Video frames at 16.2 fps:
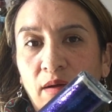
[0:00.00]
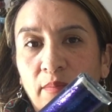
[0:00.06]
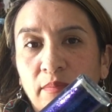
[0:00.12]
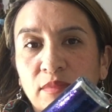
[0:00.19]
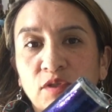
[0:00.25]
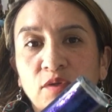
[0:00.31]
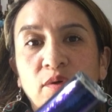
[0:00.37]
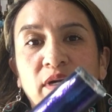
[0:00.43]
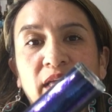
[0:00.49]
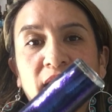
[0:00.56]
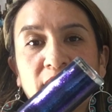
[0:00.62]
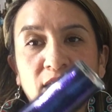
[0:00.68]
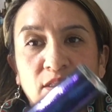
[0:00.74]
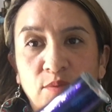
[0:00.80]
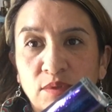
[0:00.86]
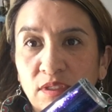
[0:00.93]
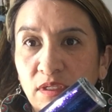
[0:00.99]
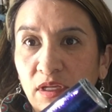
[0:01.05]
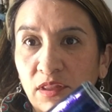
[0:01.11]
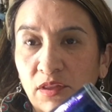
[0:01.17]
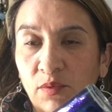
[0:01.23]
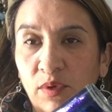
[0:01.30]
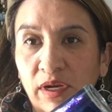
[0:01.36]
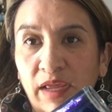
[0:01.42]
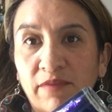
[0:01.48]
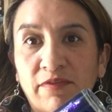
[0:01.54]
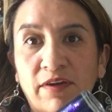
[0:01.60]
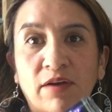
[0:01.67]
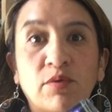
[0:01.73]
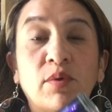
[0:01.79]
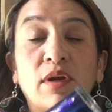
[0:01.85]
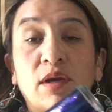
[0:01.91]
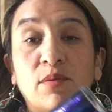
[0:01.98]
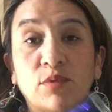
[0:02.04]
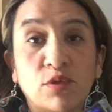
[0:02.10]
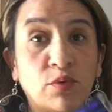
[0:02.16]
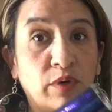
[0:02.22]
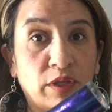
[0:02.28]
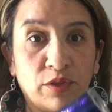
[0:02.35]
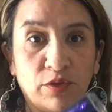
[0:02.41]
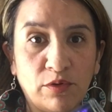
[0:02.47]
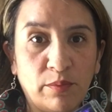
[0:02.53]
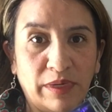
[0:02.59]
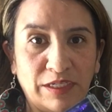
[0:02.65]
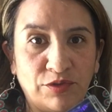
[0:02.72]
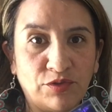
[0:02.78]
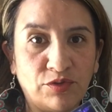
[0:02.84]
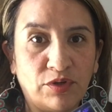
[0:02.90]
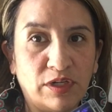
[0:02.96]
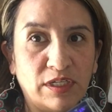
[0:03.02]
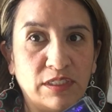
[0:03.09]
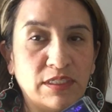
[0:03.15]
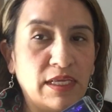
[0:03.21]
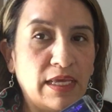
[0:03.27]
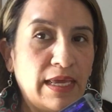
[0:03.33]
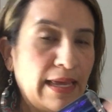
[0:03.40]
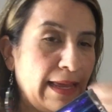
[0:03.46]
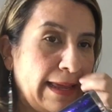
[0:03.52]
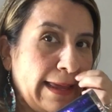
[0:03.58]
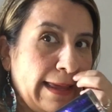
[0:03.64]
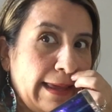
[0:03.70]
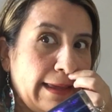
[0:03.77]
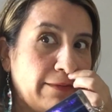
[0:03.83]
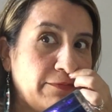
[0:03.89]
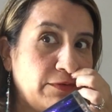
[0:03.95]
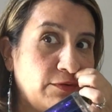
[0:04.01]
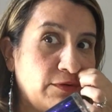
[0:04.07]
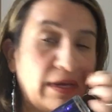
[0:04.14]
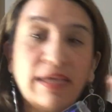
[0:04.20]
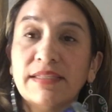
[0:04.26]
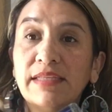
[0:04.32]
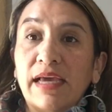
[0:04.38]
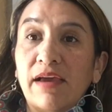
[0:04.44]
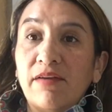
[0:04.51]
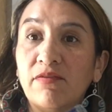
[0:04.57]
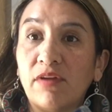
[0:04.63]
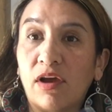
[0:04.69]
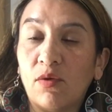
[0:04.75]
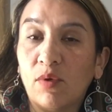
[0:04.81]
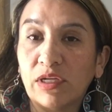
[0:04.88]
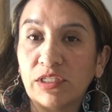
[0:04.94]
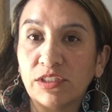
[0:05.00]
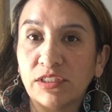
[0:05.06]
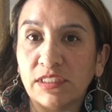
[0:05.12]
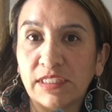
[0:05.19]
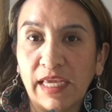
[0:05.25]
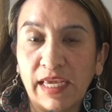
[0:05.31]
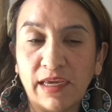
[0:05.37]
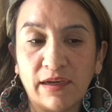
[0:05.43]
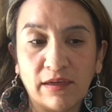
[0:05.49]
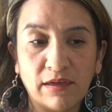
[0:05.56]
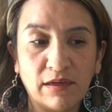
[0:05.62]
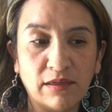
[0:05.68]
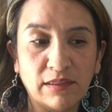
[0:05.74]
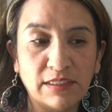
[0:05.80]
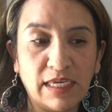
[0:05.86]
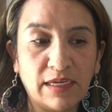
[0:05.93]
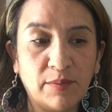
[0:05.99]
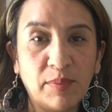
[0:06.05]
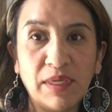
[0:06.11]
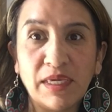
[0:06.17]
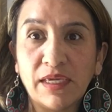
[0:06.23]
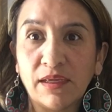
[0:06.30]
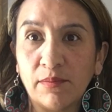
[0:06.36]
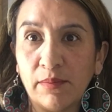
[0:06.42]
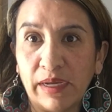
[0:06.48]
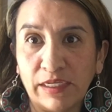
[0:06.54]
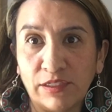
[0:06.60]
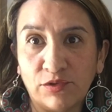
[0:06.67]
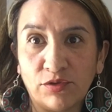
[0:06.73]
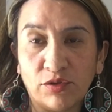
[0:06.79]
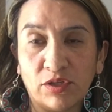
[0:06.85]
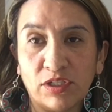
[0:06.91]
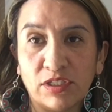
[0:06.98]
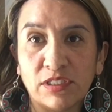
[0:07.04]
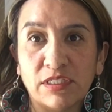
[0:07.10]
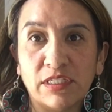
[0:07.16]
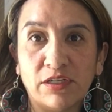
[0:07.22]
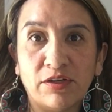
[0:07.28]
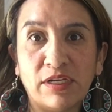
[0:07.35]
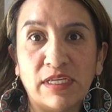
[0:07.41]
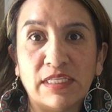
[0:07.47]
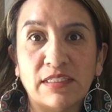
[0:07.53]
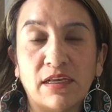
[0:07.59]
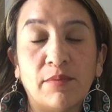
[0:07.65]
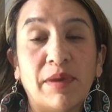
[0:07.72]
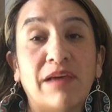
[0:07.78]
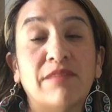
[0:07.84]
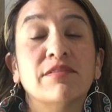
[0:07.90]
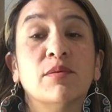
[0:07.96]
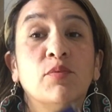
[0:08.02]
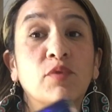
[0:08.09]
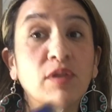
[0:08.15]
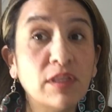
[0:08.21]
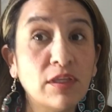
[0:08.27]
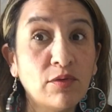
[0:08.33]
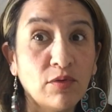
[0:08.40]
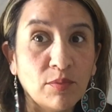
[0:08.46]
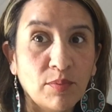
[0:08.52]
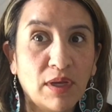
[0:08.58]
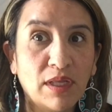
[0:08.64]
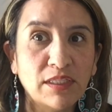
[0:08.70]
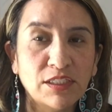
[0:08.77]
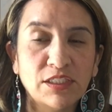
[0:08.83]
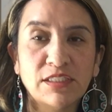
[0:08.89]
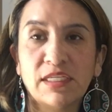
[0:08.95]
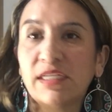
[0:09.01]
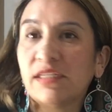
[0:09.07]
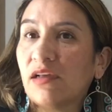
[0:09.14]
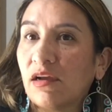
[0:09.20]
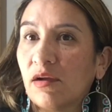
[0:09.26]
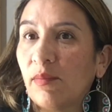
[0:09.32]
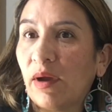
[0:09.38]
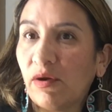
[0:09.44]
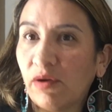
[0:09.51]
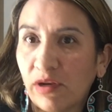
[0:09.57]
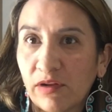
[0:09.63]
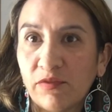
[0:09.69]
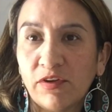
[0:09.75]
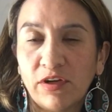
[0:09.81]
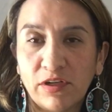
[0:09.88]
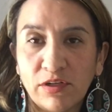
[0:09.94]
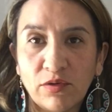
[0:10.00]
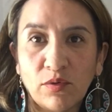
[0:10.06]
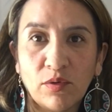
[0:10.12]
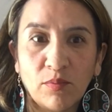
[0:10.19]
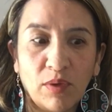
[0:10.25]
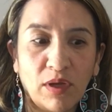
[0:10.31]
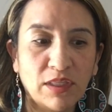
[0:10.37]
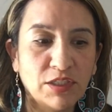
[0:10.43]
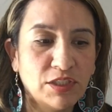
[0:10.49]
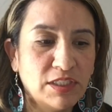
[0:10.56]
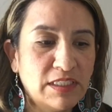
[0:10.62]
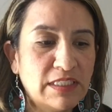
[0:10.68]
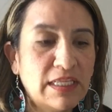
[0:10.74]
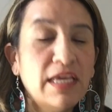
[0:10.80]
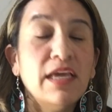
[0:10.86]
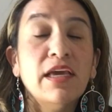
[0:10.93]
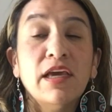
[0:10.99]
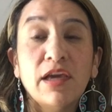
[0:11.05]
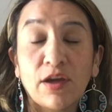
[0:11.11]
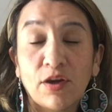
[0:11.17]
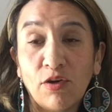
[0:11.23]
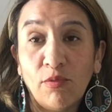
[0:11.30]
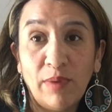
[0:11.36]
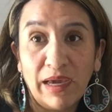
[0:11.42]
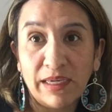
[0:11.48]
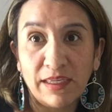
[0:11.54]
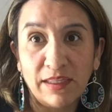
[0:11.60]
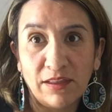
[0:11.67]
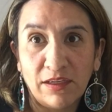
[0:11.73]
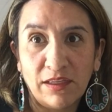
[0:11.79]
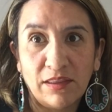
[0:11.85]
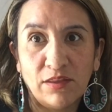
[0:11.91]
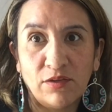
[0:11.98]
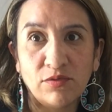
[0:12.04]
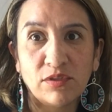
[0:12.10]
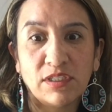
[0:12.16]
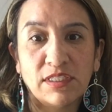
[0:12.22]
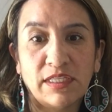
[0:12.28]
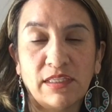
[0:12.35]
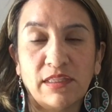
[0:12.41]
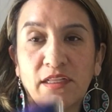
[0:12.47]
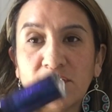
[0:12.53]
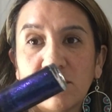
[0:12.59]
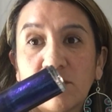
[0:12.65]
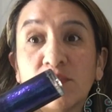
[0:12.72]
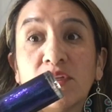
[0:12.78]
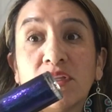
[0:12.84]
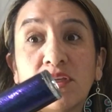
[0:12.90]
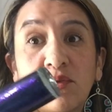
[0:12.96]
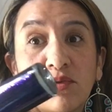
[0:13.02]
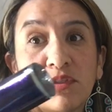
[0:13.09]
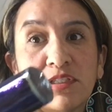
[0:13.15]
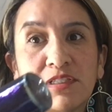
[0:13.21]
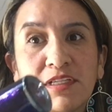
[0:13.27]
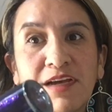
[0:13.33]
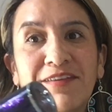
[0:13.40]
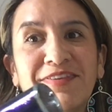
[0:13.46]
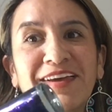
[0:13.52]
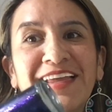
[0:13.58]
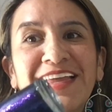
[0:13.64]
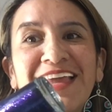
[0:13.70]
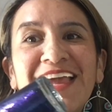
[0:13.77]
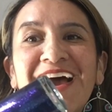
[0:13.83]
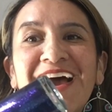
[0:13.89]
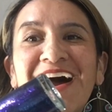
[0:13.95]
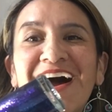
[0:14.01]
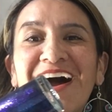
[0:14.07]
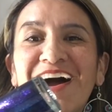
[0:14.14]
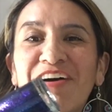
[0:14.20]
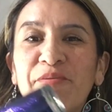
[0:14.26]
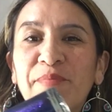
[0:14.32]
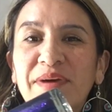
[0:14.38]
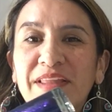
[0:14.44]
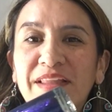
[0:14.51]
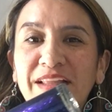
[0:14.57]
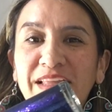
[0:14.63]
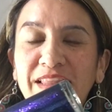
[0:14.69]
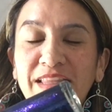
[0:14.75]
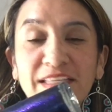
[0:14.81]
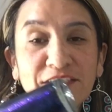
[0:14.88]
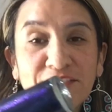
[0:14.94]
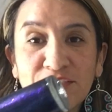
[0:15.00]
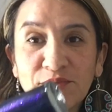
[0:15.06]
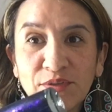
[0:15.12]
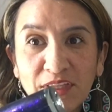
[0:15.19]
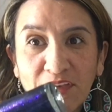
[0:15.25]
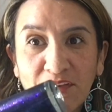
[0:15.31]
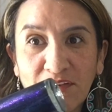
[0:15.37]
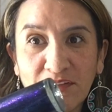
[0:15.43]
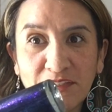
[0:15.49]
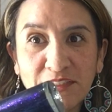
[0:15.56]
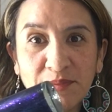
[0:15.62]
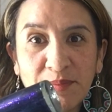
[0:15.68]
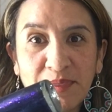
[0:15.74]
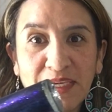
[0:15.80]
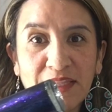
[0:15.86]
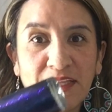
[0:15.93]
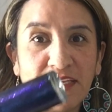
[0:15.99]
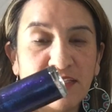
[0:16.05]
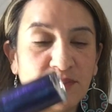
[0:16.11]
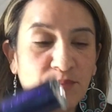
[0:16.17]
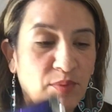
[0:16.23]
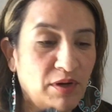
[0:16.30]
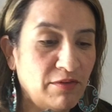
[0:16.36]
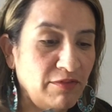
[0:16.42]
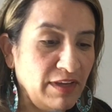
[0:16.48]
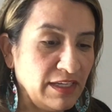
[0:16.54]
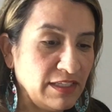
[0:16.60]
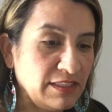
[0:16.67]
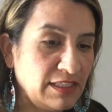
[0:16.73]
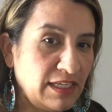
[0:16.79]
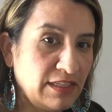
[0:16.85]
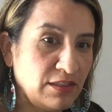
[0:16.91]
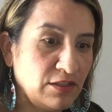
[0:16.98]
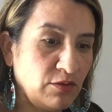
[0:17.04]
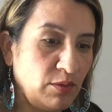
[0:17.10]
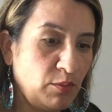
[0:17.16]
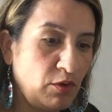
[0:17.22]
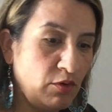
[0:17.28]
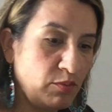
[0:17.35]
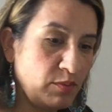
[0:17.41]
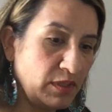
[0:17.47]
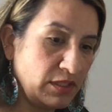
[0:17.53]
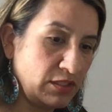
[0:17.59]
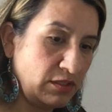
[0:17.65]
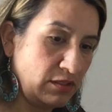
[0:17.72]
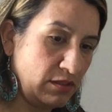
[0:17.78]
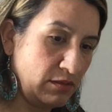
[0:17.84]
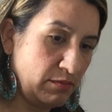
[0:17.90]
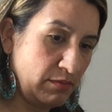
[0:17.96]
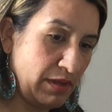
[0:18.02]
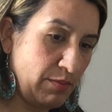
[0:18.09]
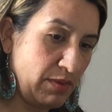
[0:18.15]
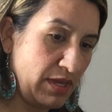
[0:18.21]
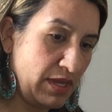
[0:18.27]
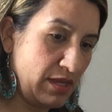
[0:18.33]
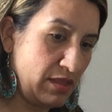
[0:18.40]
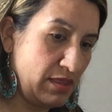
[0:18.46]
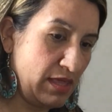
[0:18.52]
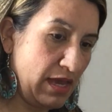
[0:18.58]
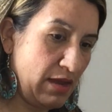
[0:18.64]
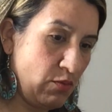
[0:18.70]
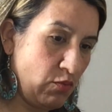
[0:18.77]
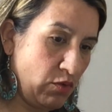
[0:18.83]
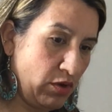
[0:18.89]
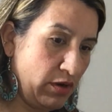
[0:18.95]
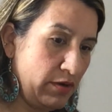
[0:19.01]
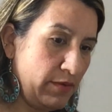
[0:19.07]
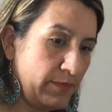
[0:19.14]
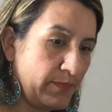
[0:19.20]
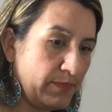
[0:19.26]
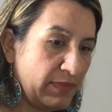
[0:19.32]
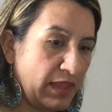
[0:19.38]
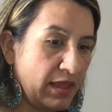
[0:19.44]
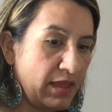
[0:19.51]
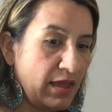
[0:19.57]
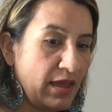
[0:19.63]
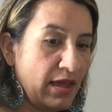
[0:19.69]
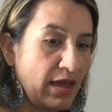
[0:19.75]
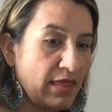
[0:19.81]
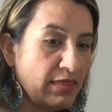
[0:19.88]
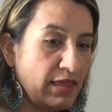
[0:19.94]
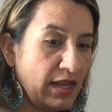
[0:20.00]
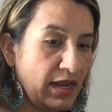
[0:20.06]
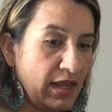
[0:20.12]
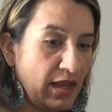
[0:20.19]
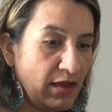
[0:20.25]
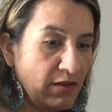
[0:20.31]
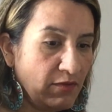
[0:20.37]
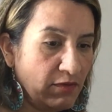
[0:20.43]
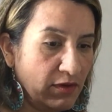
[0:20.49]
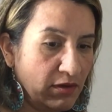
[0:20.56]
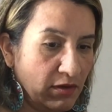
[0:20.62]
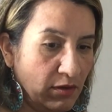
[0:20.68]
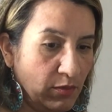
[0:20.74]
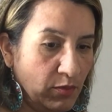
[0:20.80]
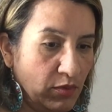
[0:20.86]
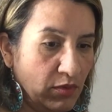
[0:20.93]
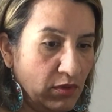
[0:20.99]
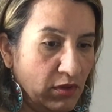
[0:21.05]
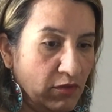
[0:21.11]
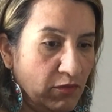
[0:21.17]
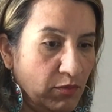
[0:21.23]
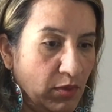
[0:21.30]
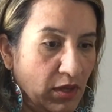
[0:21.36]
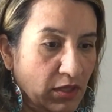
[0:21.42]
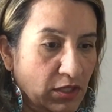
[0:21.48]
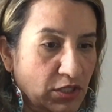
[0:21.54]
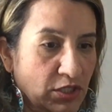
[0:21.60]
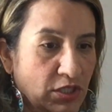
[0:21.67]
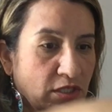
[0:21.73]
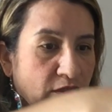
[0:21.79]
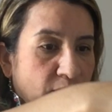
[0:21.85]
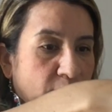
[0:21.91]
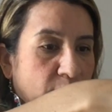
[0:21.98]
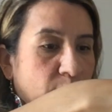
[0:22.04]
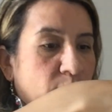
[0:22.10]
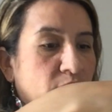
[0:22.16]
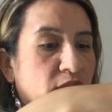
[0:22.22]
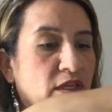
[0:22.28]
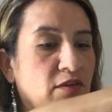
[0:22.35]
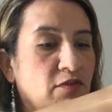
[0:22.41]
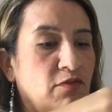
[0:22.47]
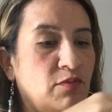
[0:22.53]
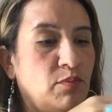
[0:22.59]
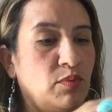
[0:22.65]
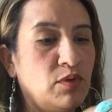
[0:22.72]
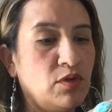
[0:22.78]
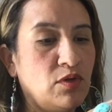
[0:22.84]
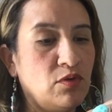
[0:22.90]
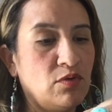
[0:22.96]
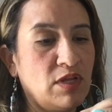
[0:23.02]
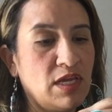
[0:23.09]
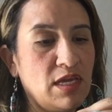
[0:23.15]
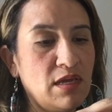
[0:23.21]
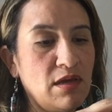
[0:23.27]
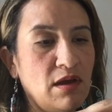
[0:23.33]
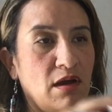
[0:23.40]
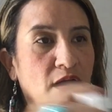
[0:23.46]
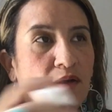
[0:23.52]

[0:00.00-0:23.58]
So again, this was another one I found when I was going through my drawers. If you guys have not watched a take a peek in my drawers series, I have some really old polishes I talk about, and if you're into old polishes, go back and look at those because there's some really old stuff. But this just really called to me. I think it's perfect, and so I'm hoping to maybe get that worn. Then I have a couple of polishes from Believe Beauty.